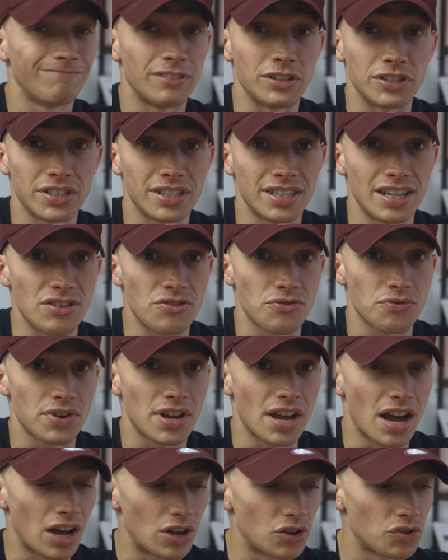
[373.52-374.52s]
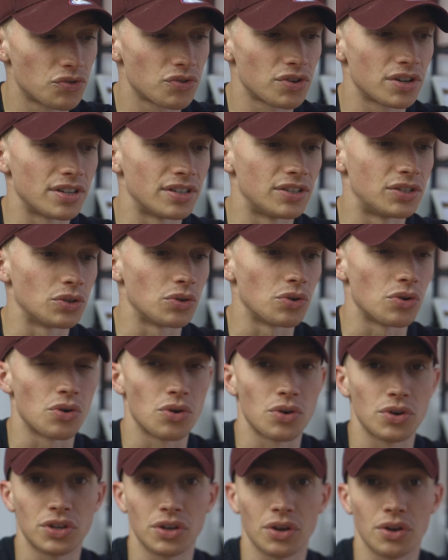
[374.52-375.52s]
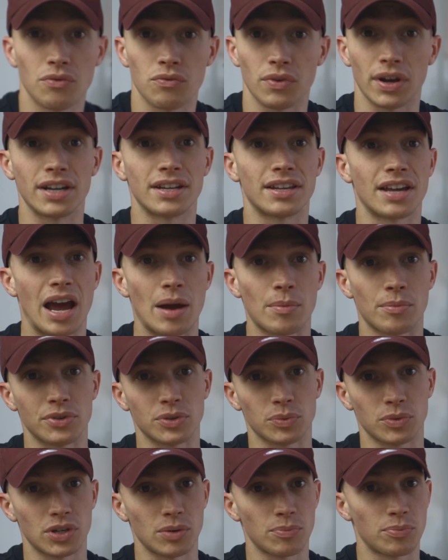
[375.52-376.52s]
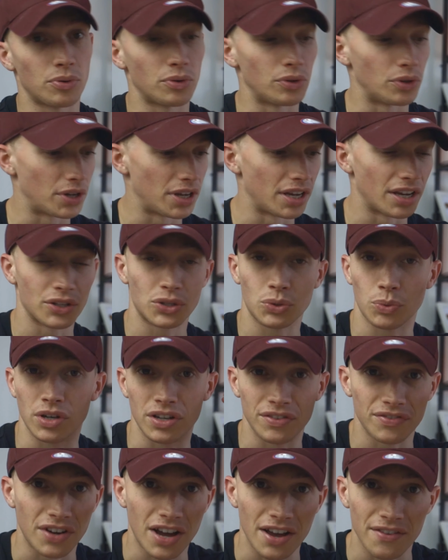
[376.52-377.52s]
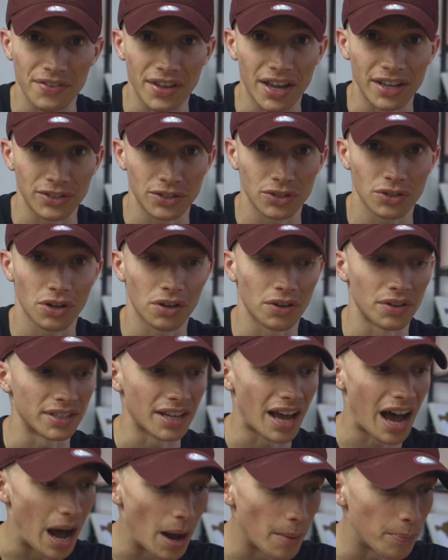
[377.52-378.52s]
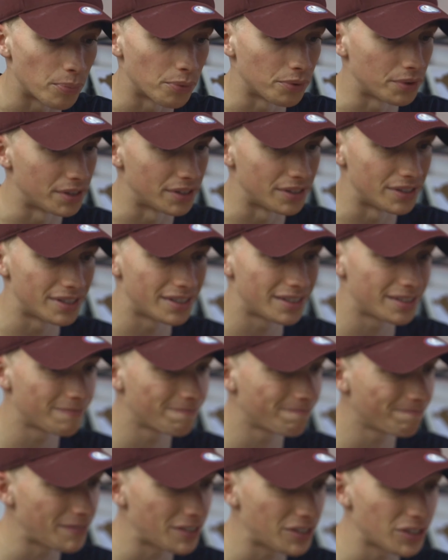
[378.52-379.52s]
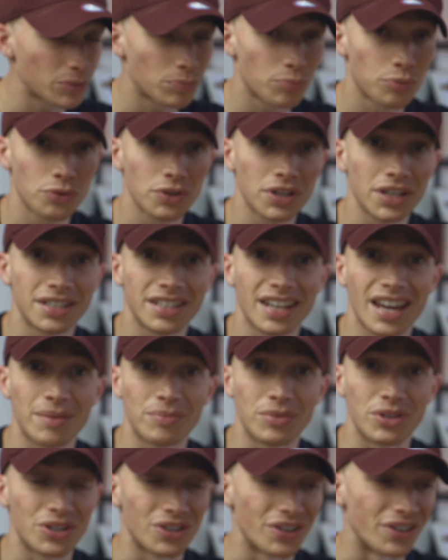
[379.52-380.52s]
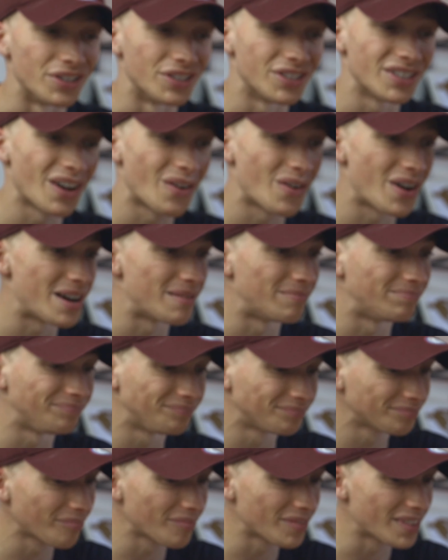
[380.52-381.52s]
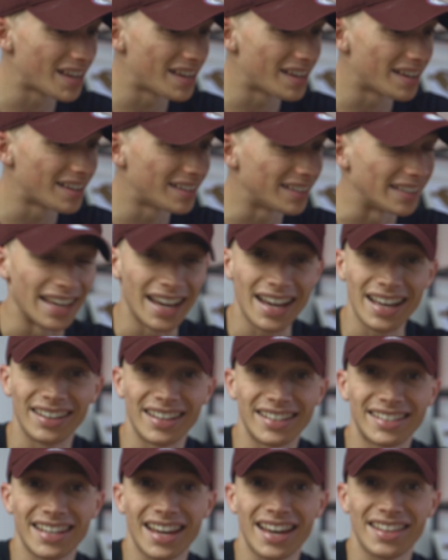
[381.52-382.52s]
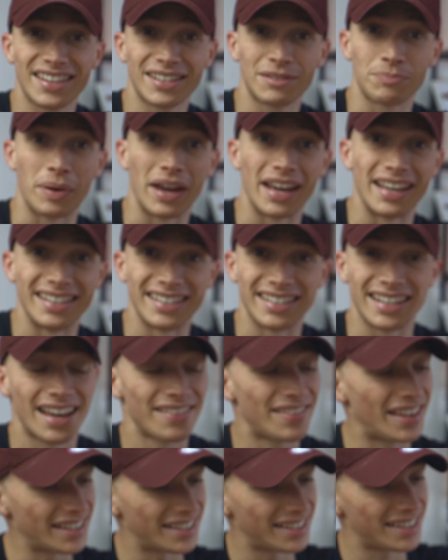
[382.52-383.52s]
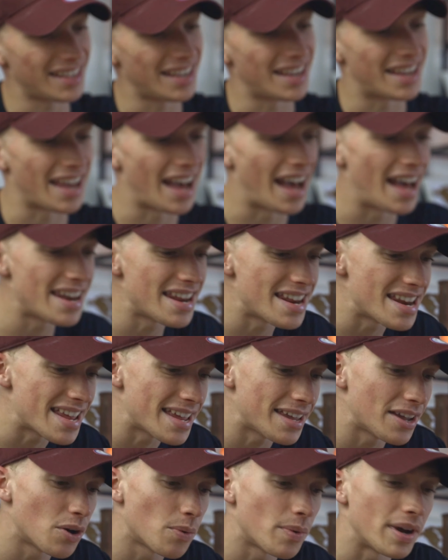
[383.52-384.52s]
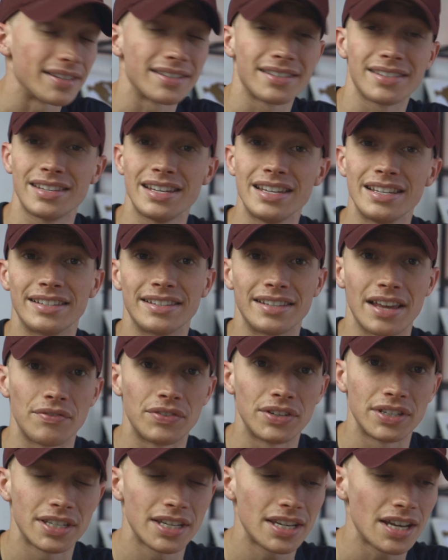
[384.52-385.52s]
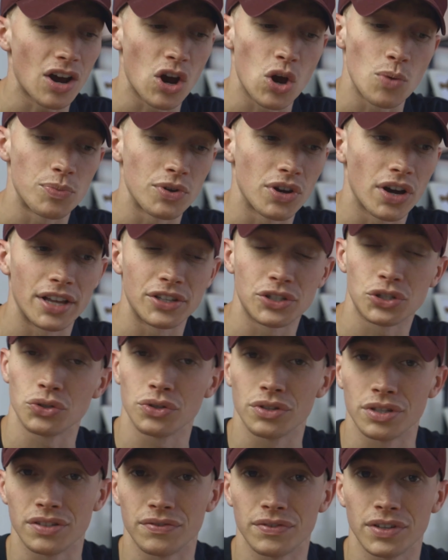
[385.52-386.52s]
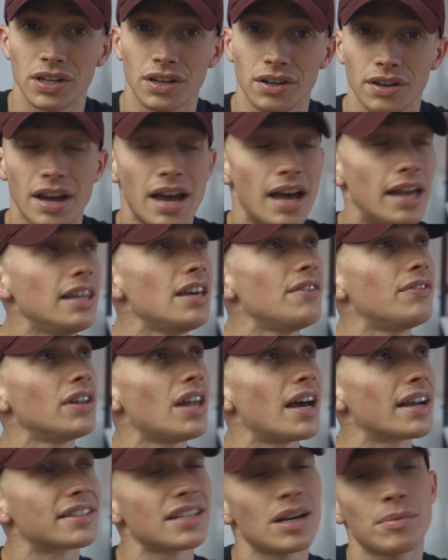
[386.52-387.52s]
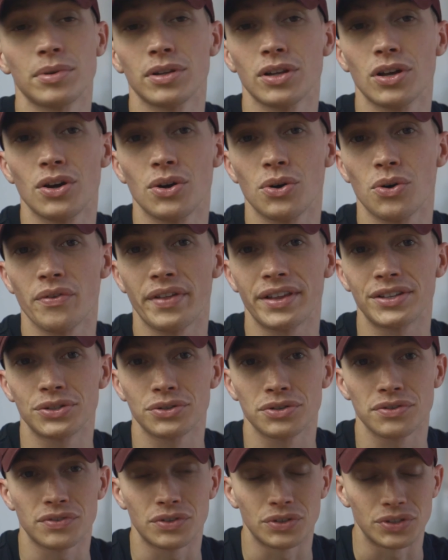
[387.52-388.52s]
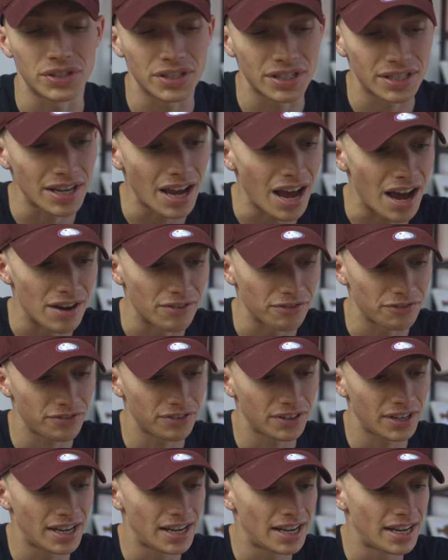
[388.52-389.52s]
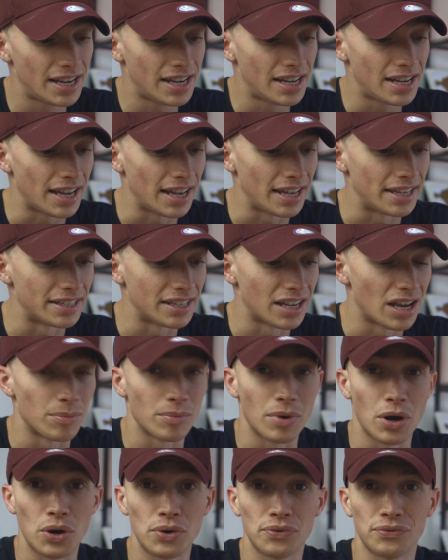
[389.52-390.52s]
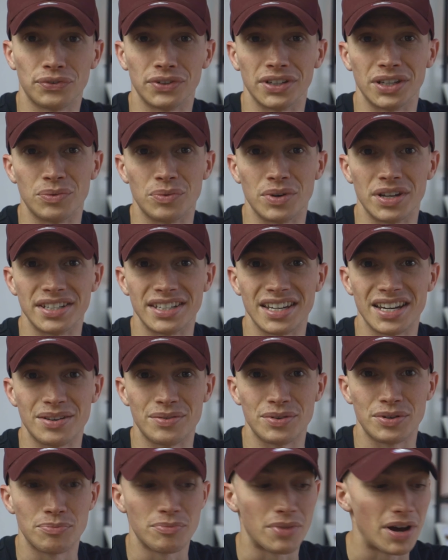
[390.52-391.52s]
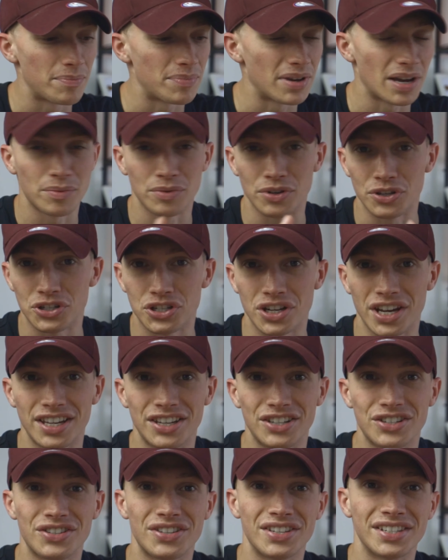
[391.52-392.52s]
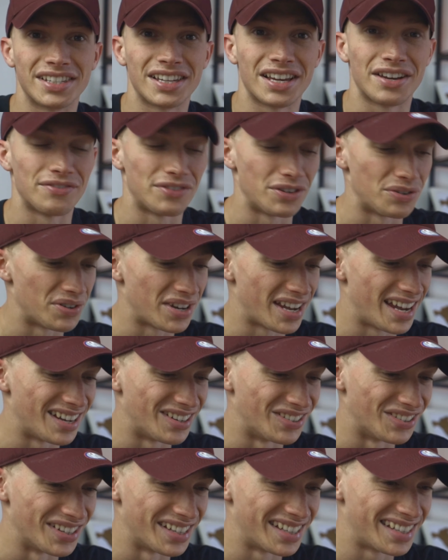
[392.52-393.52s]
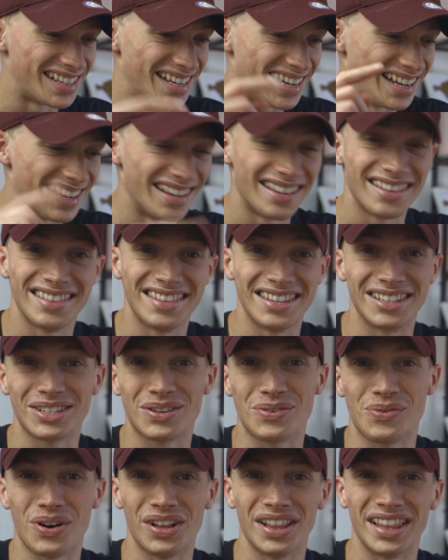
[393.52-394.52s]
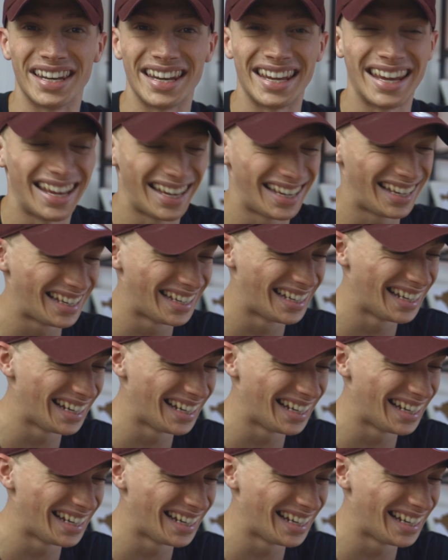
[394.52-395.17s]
the C300s or, you know, red cameras, when you're looking at $25,000 upwards, this is pretty damn good. So yeah, let's see how this pans out. That's the Canon EOS C70. I hope you guys enjoyed this video. Leave a like down below, all that sort of good stuff. And hopefully one day we might be able to change this viewing angle to see this quality.